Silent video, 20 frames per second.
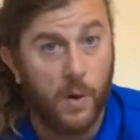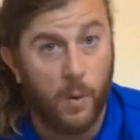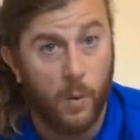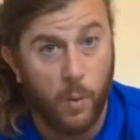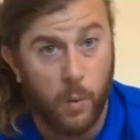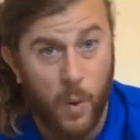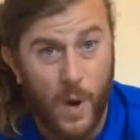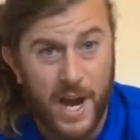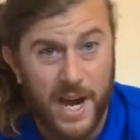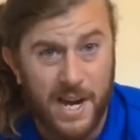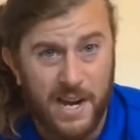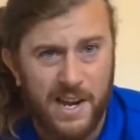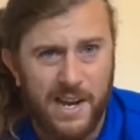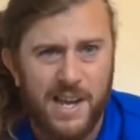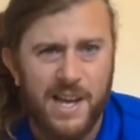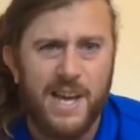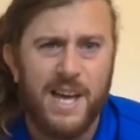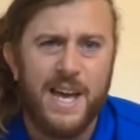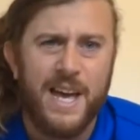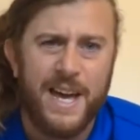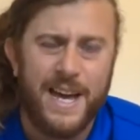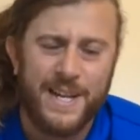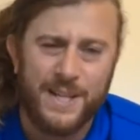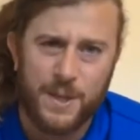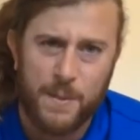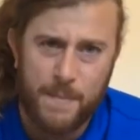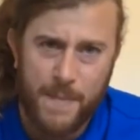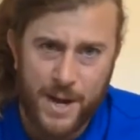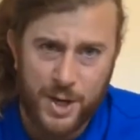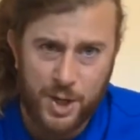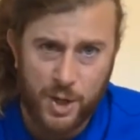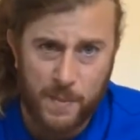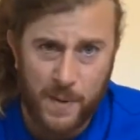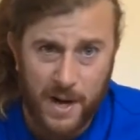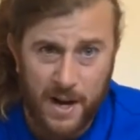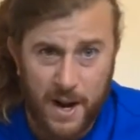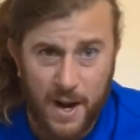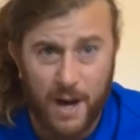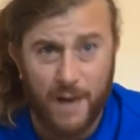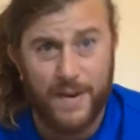Weight is a
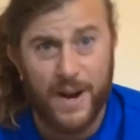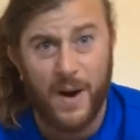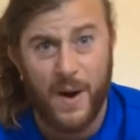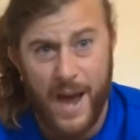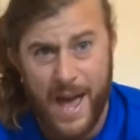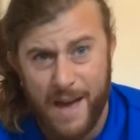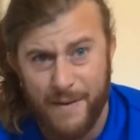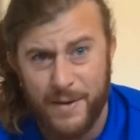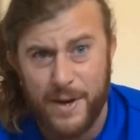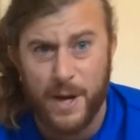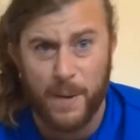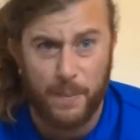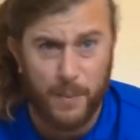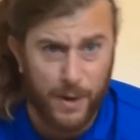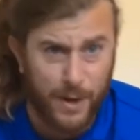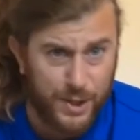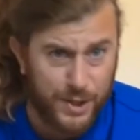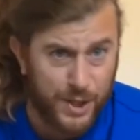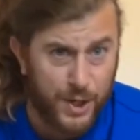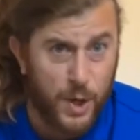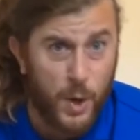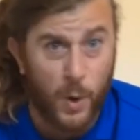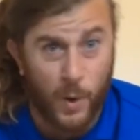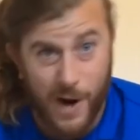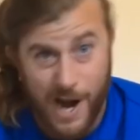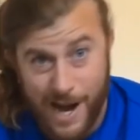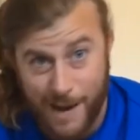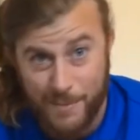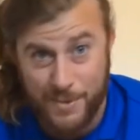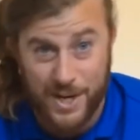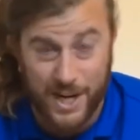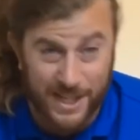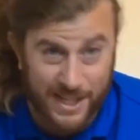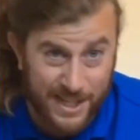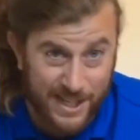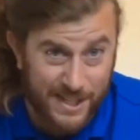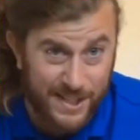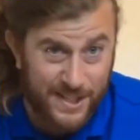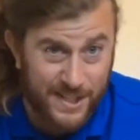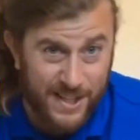measurement of how heavy a person or
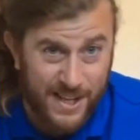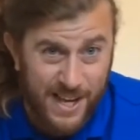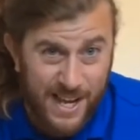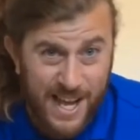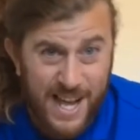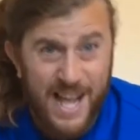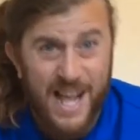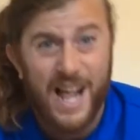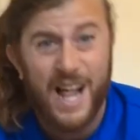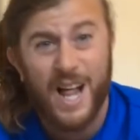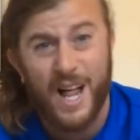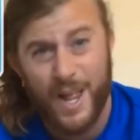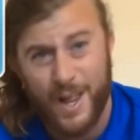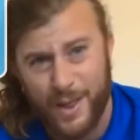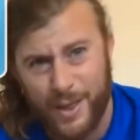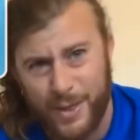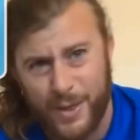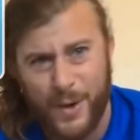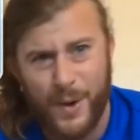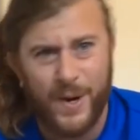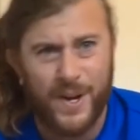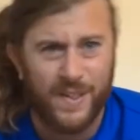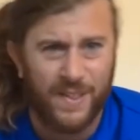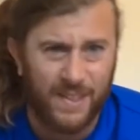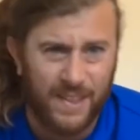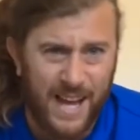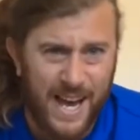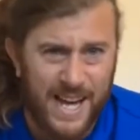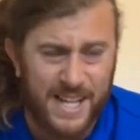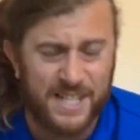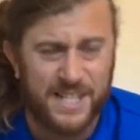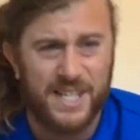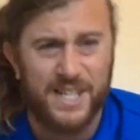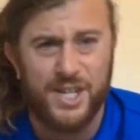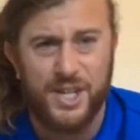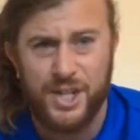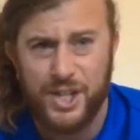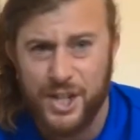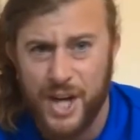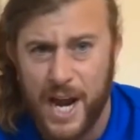object is. Third and last
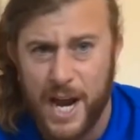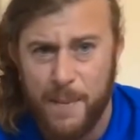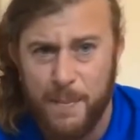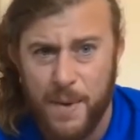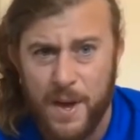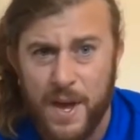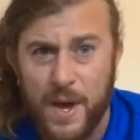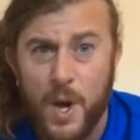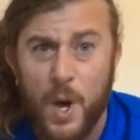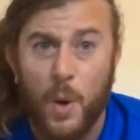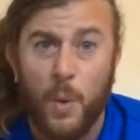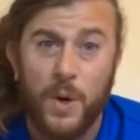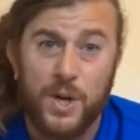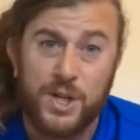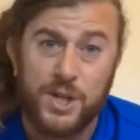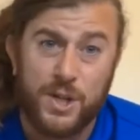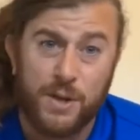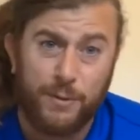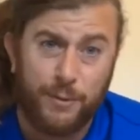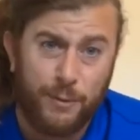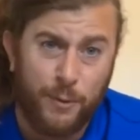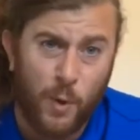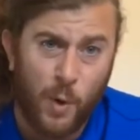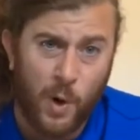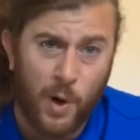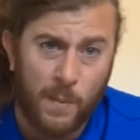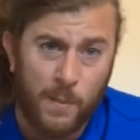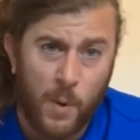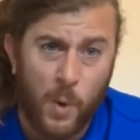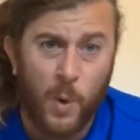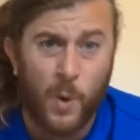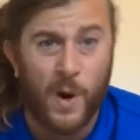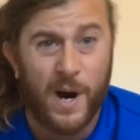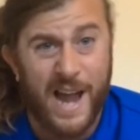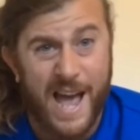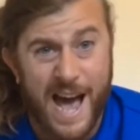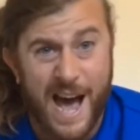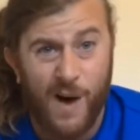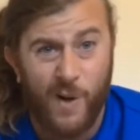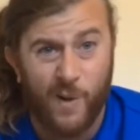is shape, which is the form or
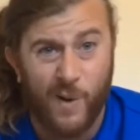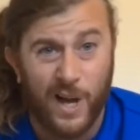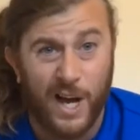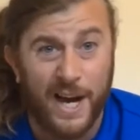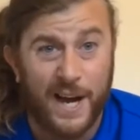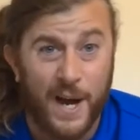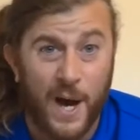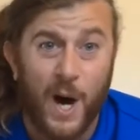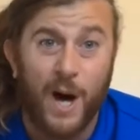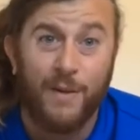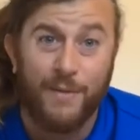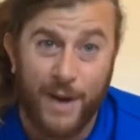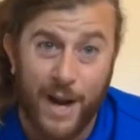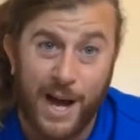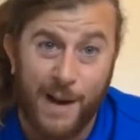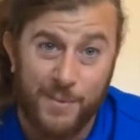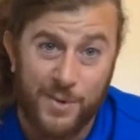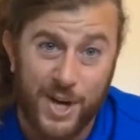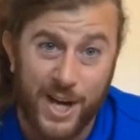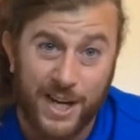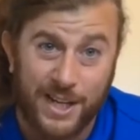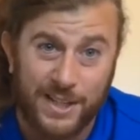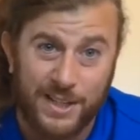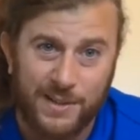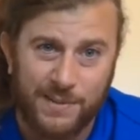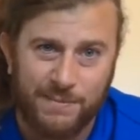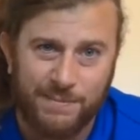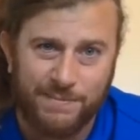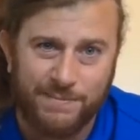an outline of an object.